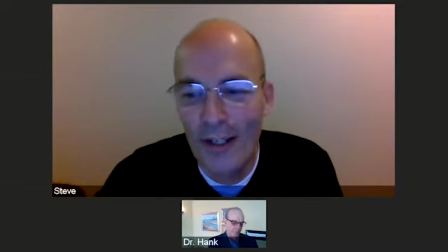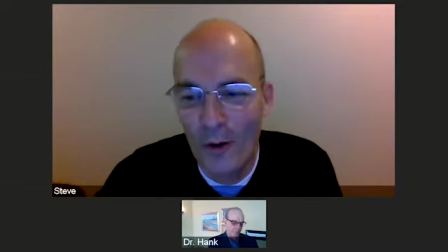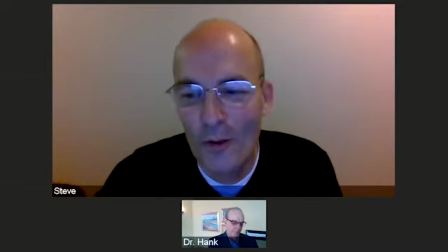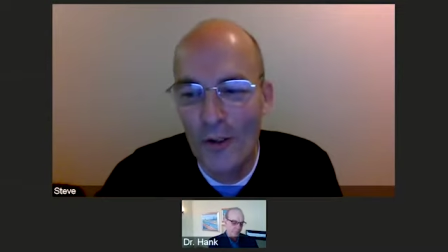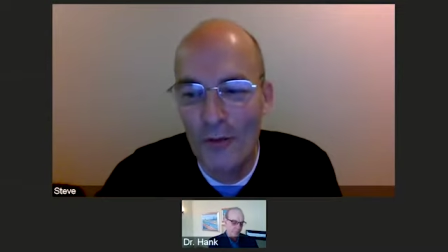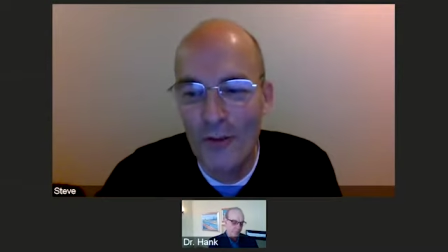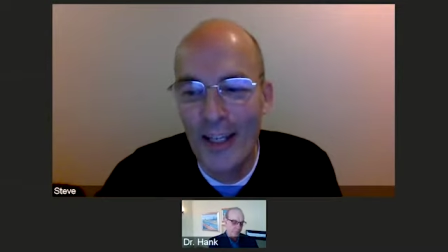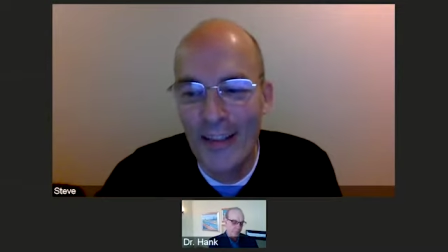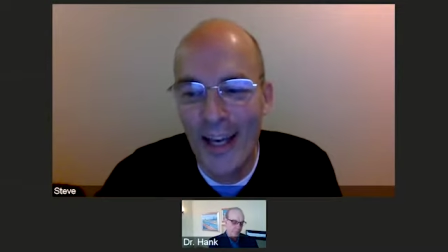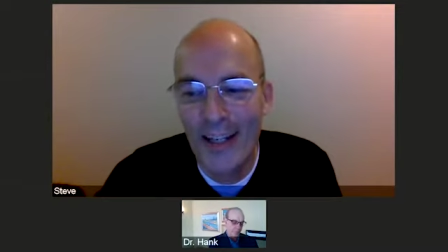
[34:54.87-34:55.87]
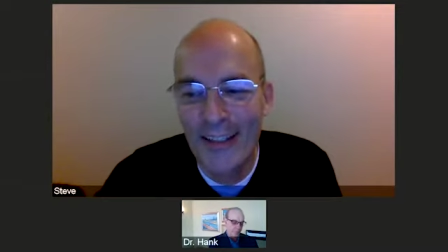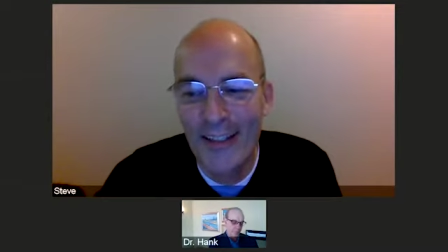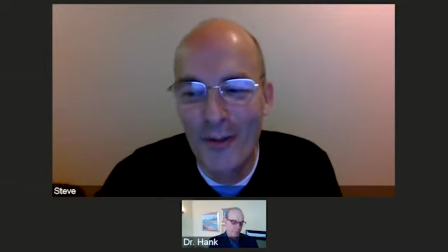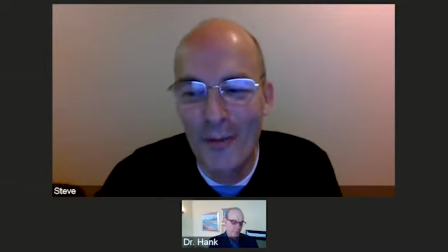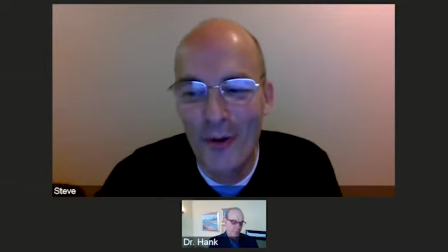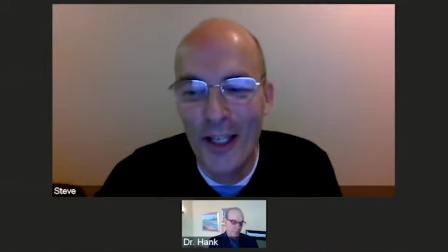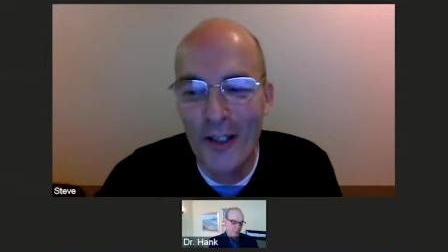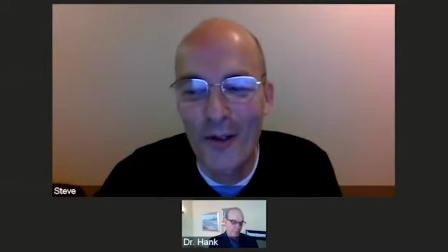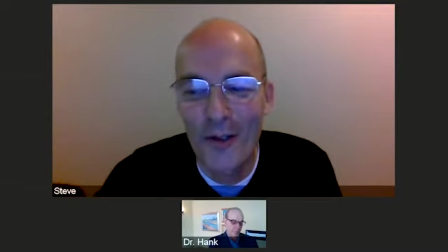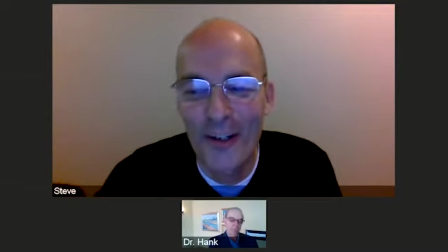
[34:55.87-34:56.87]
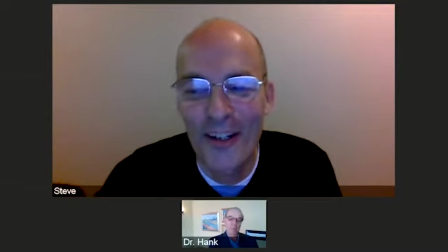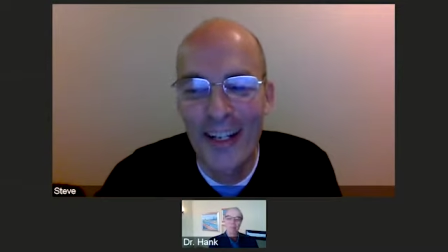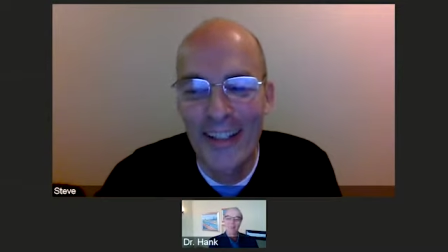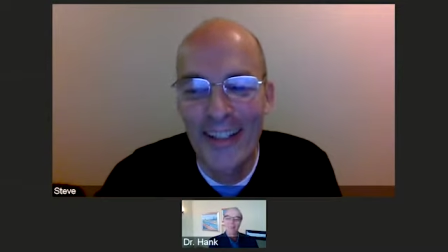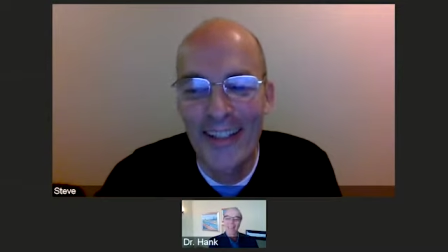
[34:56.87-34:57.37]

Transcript: of course, you take that into the Marine Corps, and it,